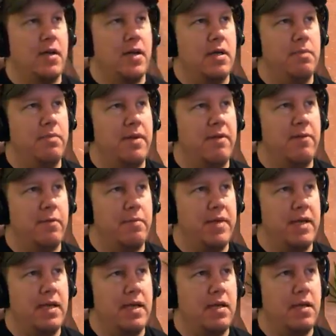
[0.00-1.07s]
in
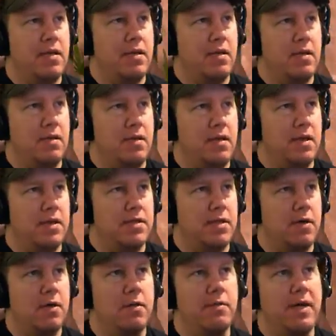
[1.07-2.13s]
PvP, it's
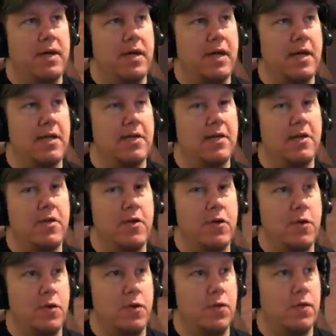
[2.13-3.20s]
all about killing
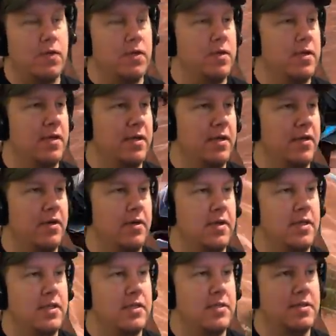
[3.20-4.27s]
you you know,
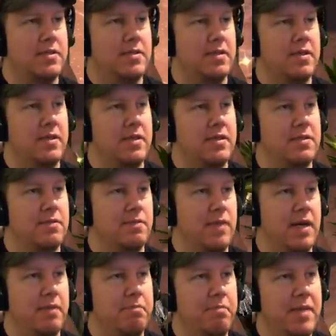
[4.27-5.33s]
it's it's
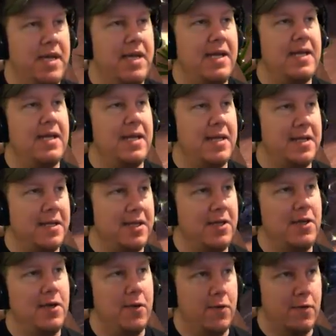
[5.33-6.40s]
about me killing
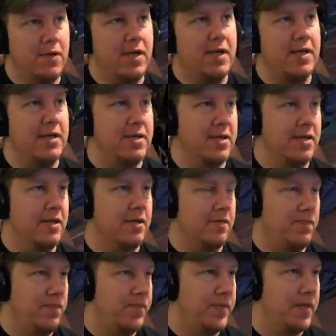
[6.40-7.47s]
you kind of thing.
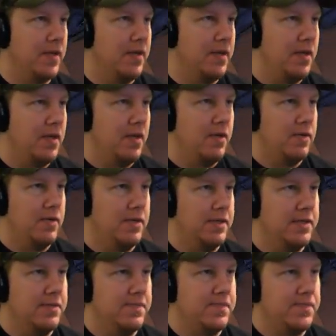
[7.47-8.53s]

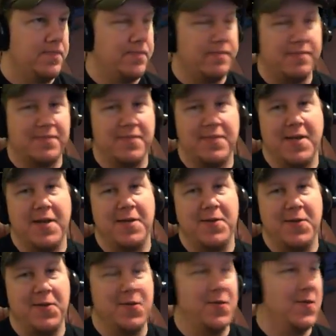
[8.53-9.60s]
Well, not
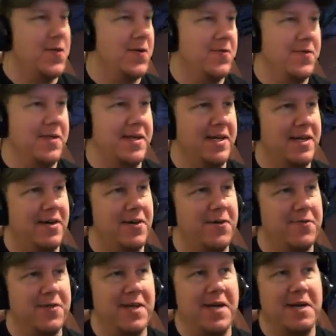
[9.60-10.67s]
you. Hopefully,
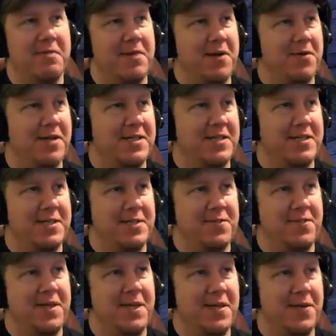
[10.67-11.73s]
hopefully anybody watching this
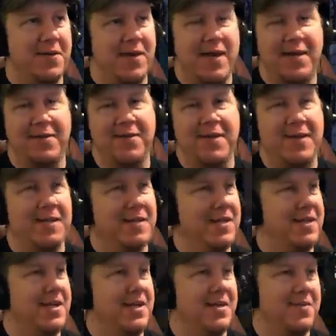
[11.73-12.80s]
video, I don't kill
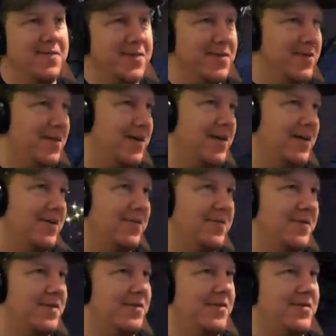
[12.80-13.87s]
any of you. I don't
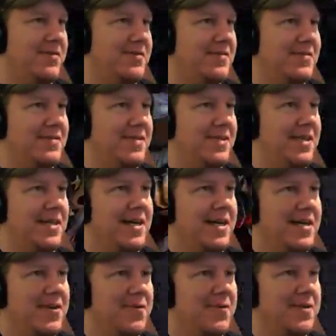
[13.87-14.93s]
want to. I
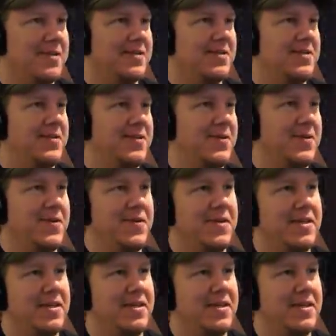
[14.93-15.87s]
don't want to